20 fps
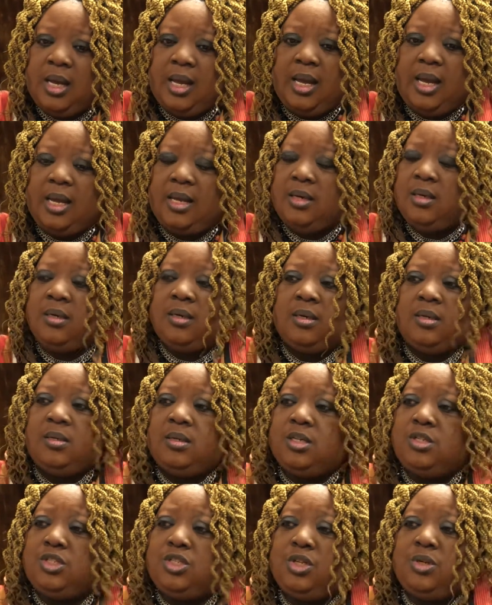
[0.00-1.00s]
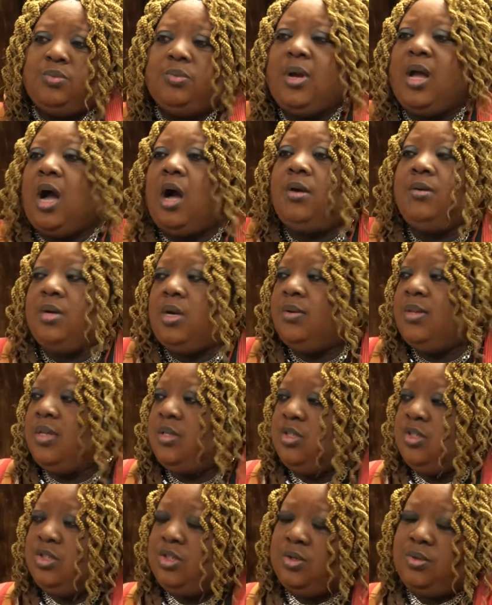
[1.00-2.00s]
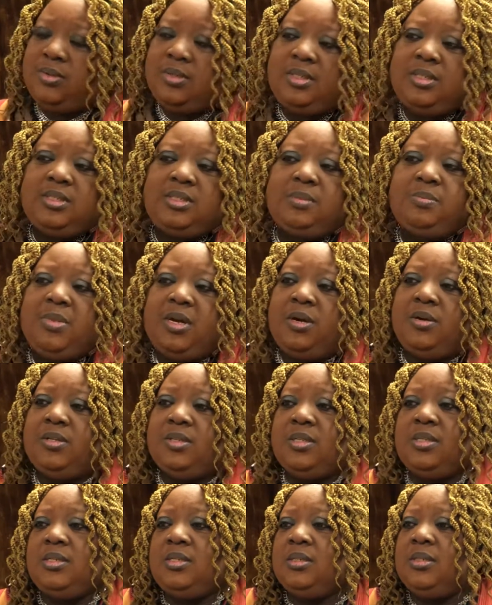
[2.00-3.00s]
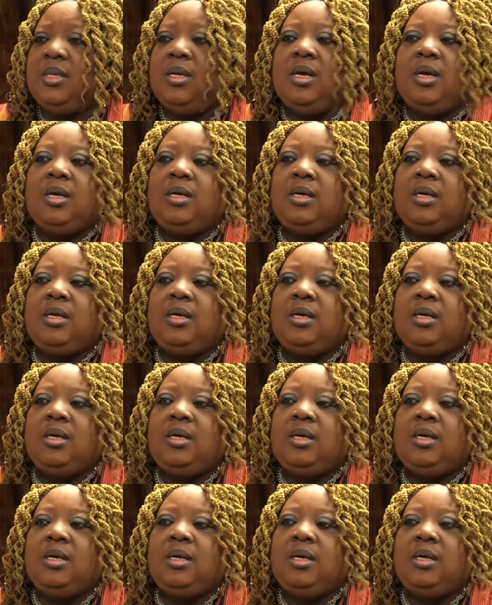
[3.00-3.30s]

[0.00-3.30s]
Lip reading: And we all know that the Jews and the Samaritans,